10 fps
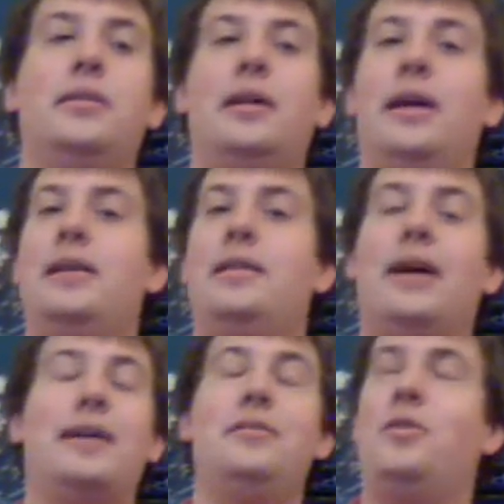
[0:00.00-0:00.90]
and
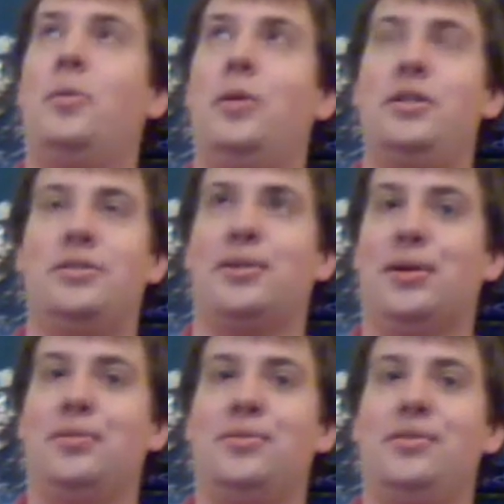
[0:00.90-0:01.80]
no one
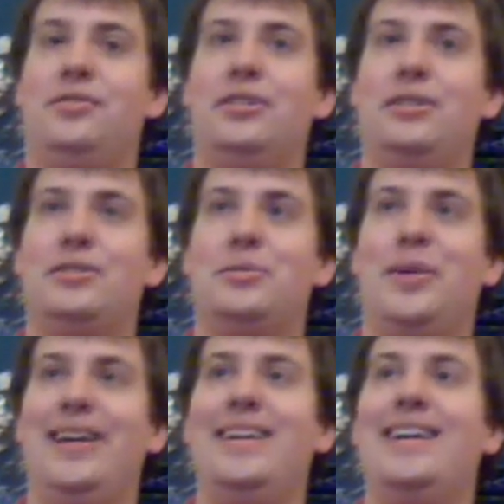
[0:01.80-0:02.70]
deserves to feel this way.